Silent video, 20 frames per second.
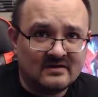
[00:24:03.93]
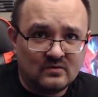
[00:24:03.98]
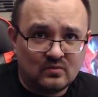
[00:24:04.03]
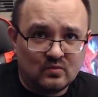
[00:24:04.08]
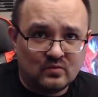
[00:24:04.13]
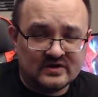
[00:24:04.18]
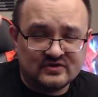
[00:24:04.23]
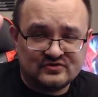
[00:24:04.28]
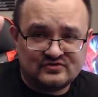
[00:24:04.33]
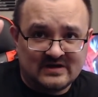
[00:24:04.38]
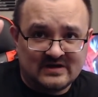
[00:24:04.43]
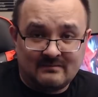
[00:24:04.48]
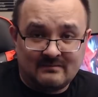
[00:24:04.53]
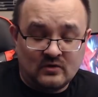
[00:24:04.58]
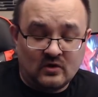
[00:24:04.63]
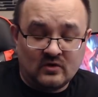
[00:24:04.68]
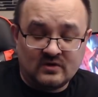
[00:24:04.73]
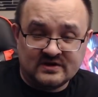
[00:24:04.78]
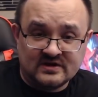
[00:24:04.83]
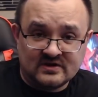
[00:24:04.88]
which
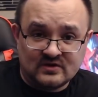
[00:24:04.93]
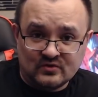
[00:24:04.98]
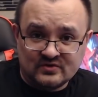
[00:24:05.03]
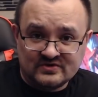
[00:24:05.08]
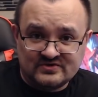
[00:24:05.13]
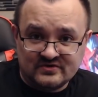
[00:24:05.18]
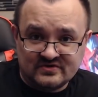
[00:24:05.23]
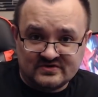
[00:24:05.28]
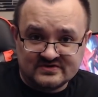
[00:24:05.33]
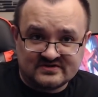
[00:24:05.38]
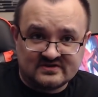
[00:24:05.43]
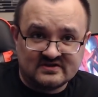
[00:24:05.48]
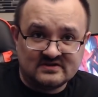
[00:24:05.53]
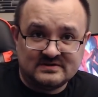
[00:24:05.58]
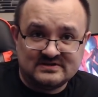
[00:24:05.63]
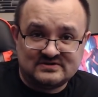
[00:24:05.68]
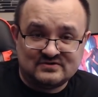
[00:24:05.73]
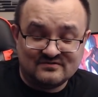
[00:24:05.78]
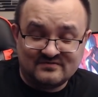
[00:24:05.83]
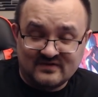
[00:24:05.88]
not going to go to because it's going to
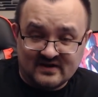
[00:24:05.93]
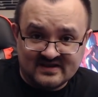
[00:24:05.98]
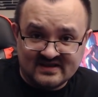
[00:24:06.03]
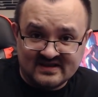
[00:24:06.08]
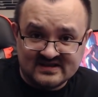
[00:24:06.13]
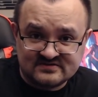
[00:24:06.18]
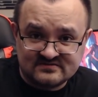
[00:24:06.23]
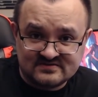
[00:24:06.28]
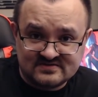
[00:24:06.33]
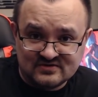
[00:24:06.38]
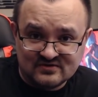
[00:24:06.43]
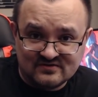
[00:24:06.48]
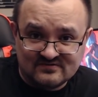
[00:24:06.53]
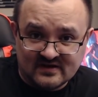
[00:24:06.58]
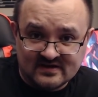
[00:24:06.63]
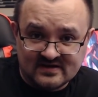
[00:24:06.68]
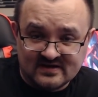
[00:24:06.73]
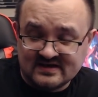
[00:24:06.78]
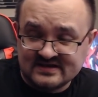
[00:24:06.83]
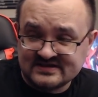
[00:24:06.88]
be too
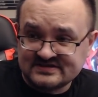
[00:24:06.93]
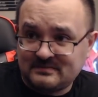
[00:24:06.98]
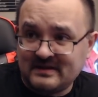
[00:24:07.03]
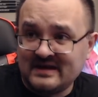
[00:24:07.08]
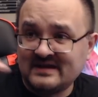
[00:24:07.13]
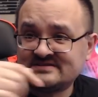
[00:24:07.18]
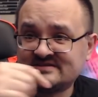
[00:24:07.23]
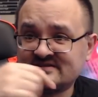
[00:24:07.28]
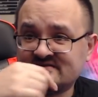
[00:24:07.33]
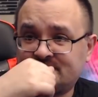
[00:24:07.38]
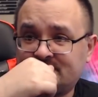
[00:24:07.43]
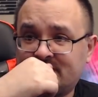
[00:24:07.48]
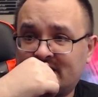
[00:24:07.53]
fucking expensive.